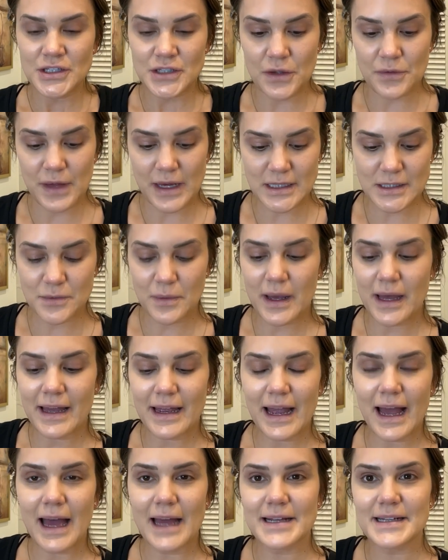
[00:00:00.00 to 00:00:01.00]
So that's
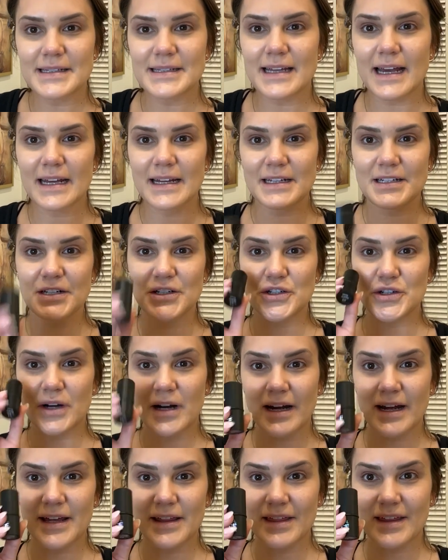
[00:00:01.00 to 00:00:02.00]
why I decided to
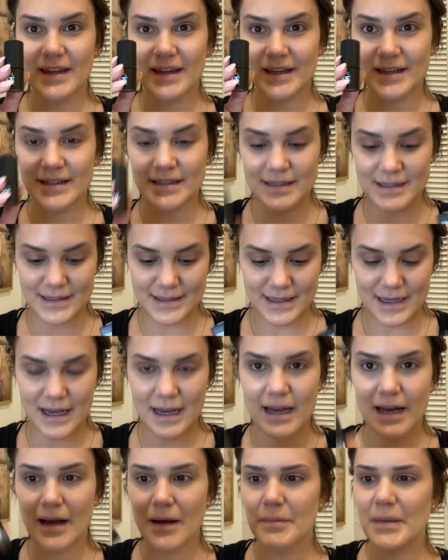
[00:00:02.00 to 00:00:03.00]
try this.
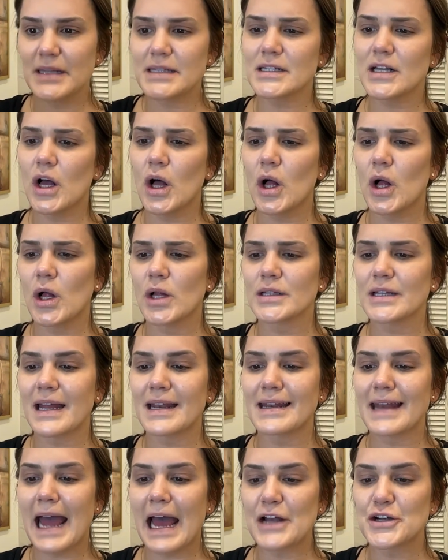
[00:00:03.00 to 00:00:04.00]
It's
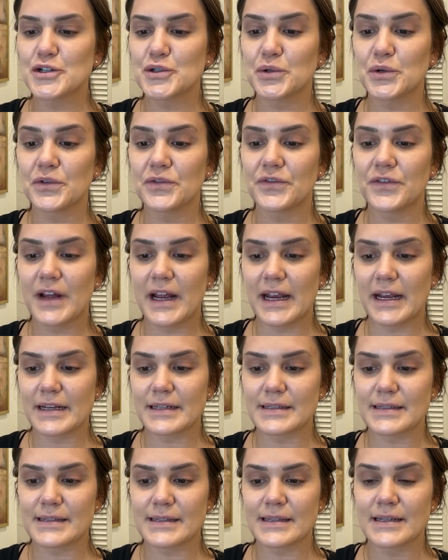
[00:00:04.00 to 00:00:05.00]
called Natural
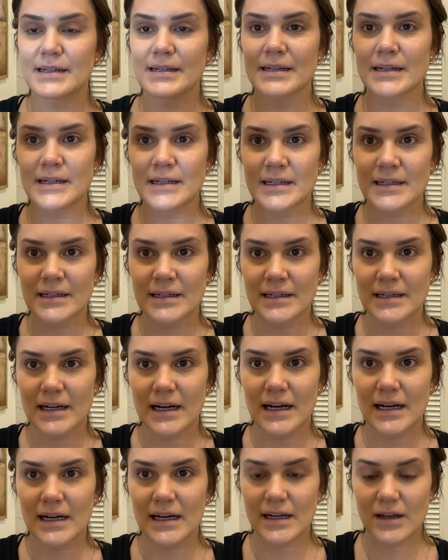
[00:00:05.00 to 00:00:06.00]
Face
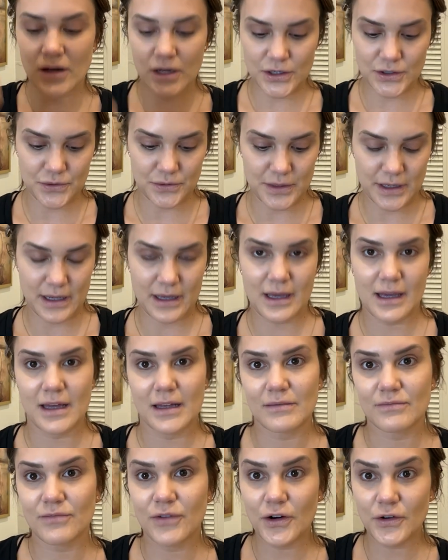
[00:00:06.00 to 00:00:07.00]
Contouring
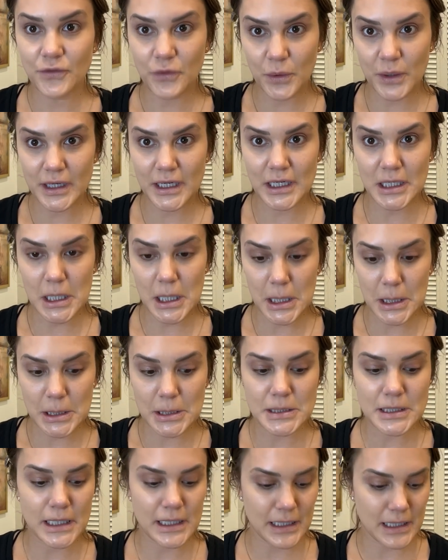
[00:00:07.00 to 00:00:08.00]
Kit for
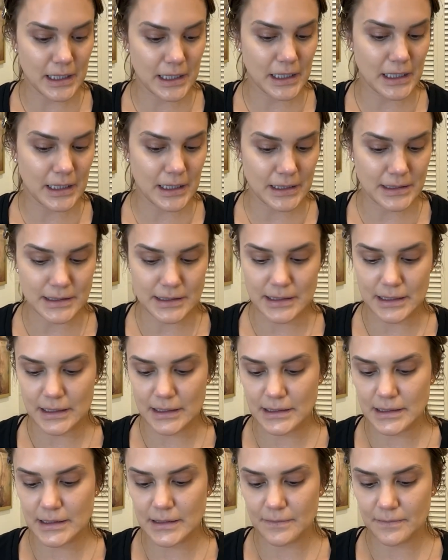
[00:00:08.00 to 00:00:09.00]

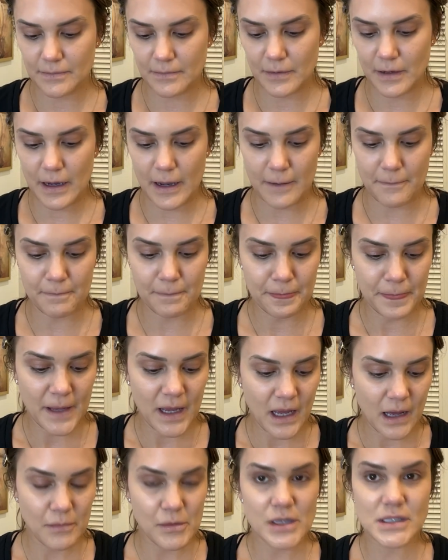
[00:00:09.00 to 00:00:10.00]
$14.99. Okay,
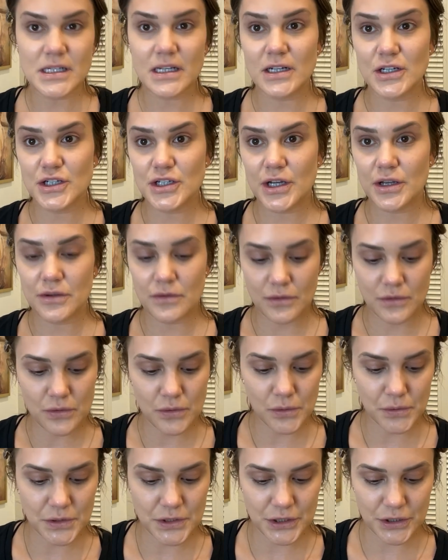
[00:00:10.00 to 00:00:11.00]
I'm also going to show you a
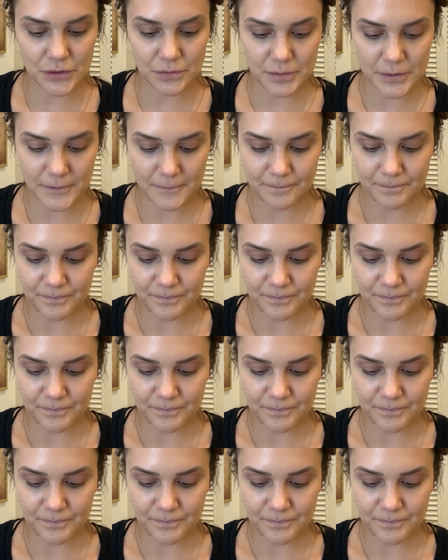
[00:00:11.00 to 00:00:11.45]
cool dupe.